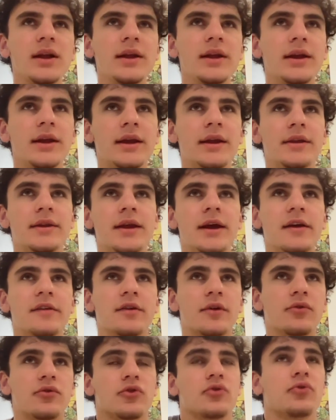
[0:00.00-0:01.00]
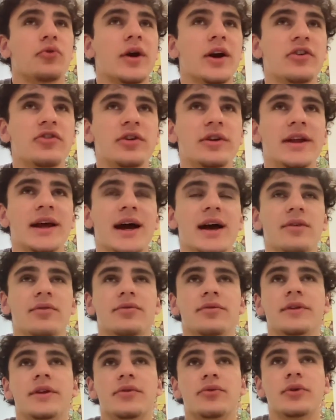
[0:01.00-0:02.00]
index of refraction. They
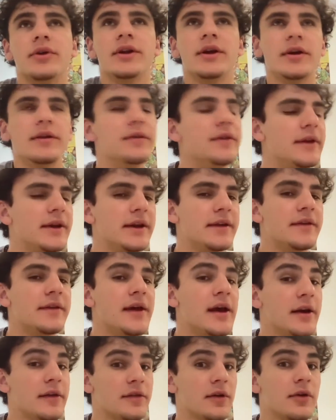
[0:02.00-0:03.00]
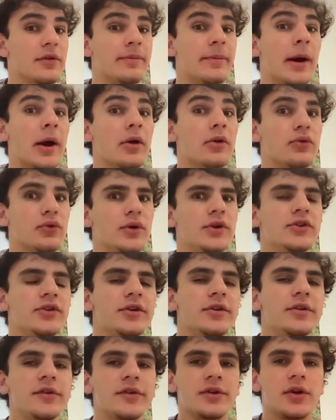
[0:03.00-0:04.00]
have different index of
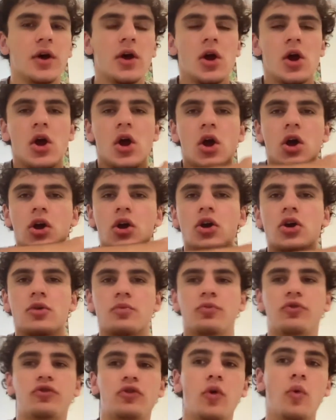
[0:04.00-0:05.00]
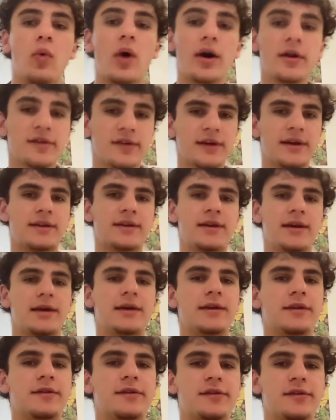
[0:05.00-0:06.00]
birefringence. So once it
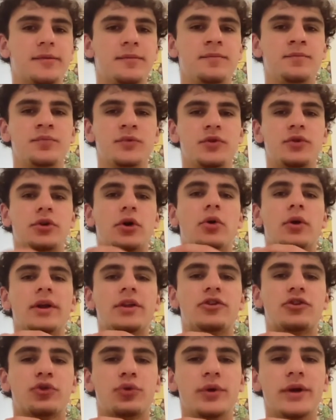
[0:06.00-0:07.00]
hits, it